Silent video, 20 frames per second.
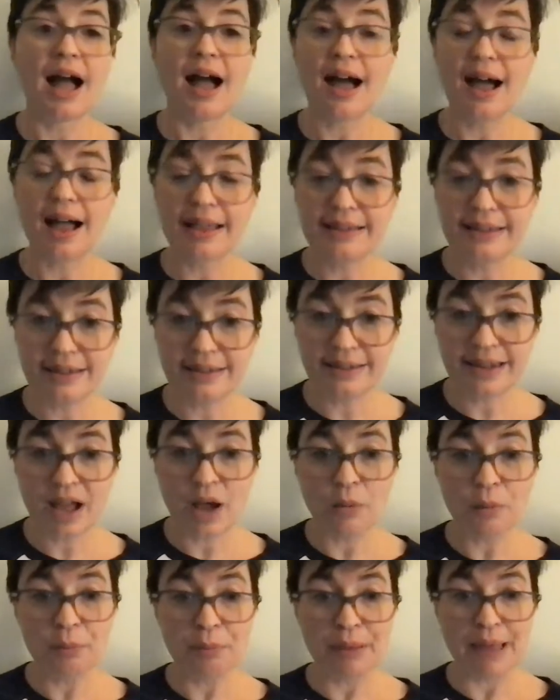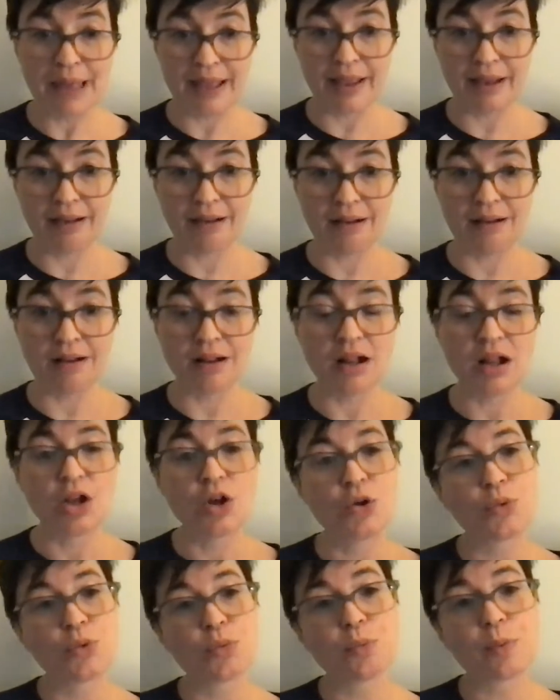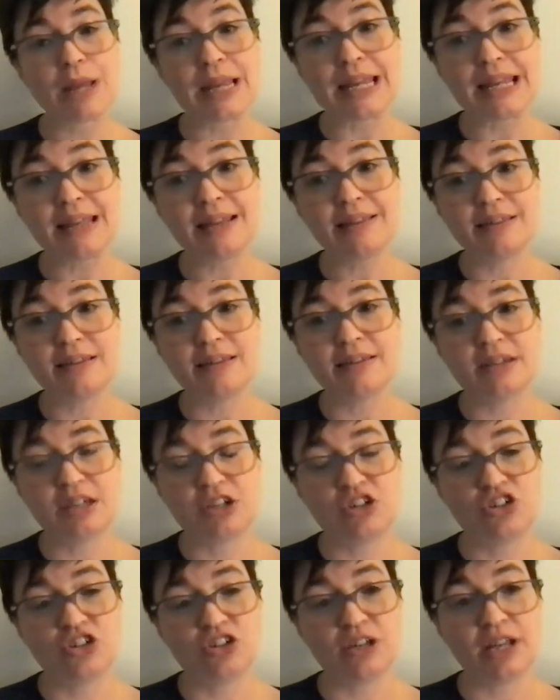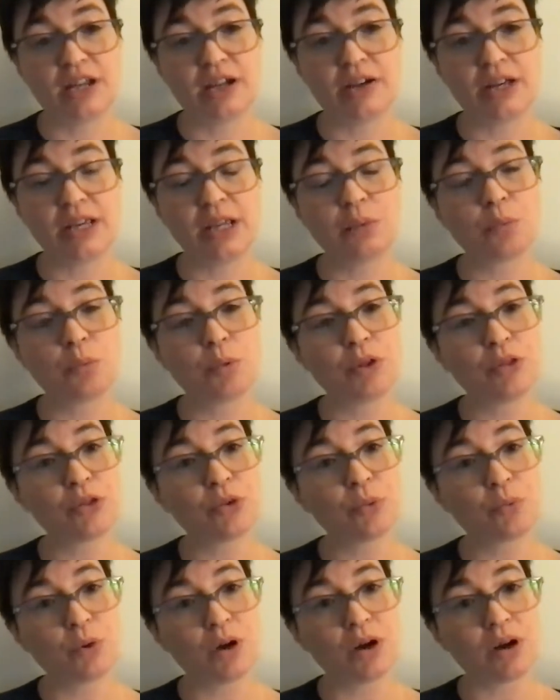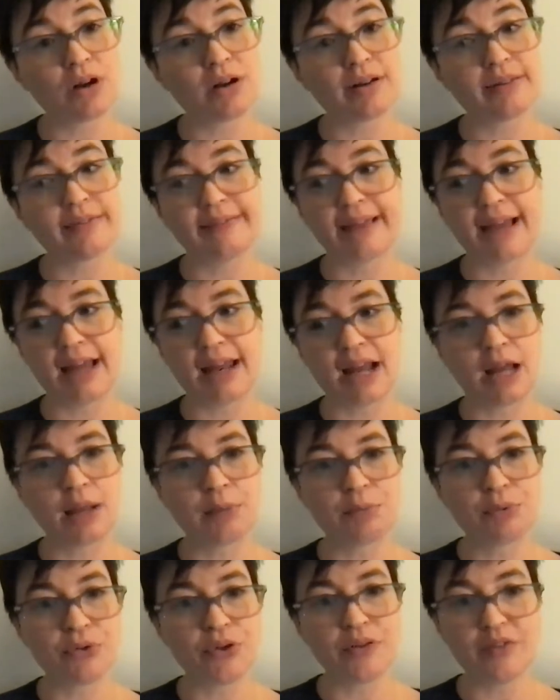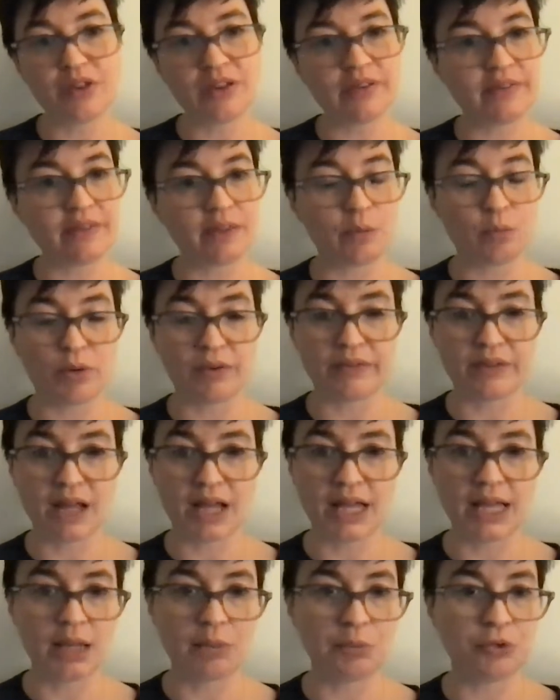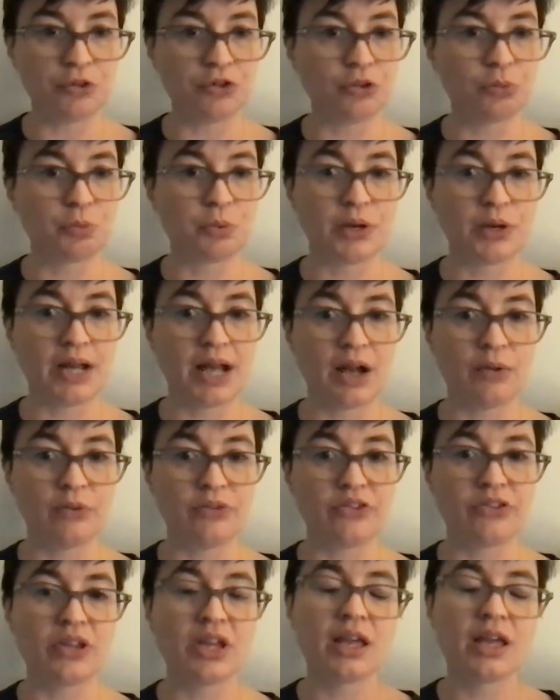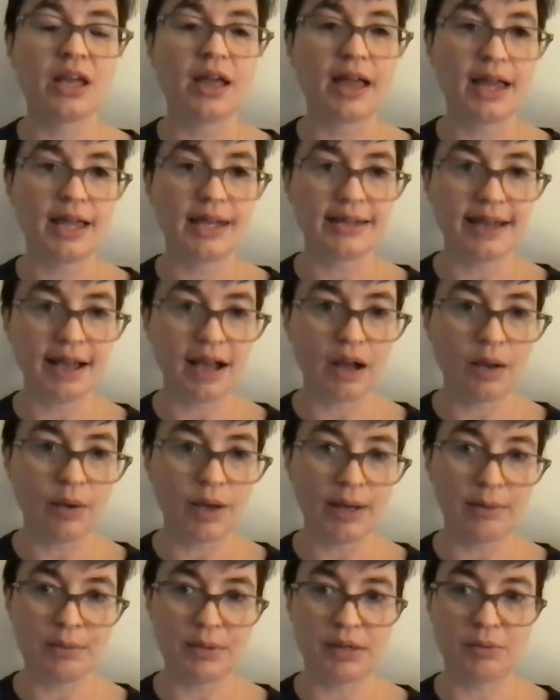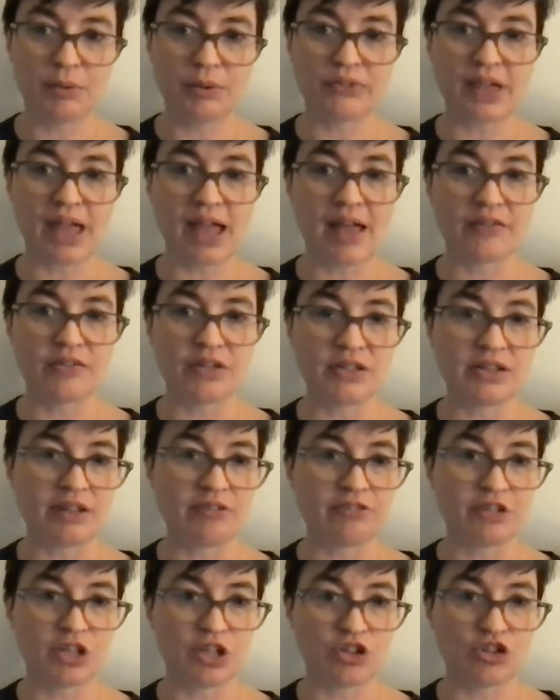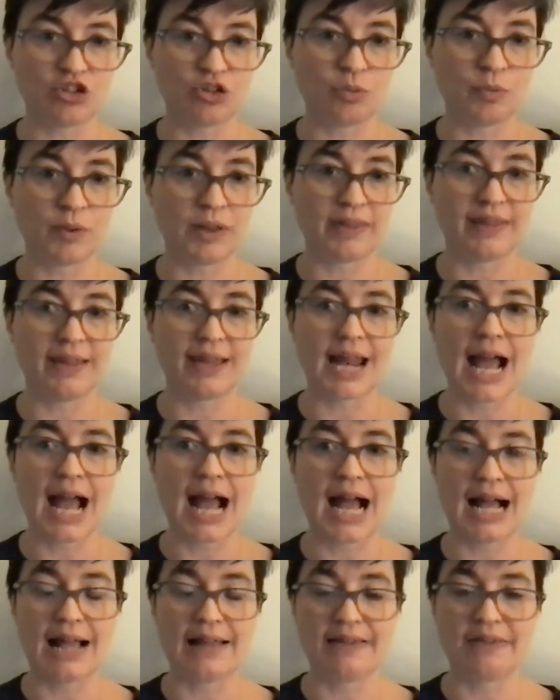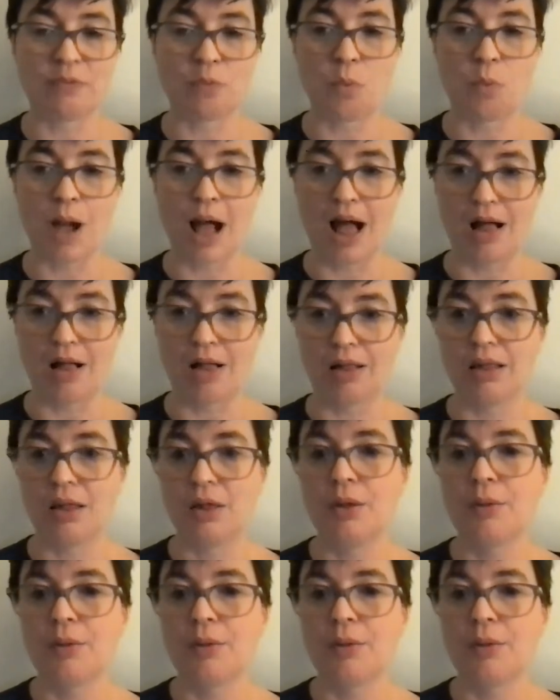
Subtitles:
I can now pair reading the dictionary with a word that I previously was not able to pronounce, and now I'm able to have a definition with it as well.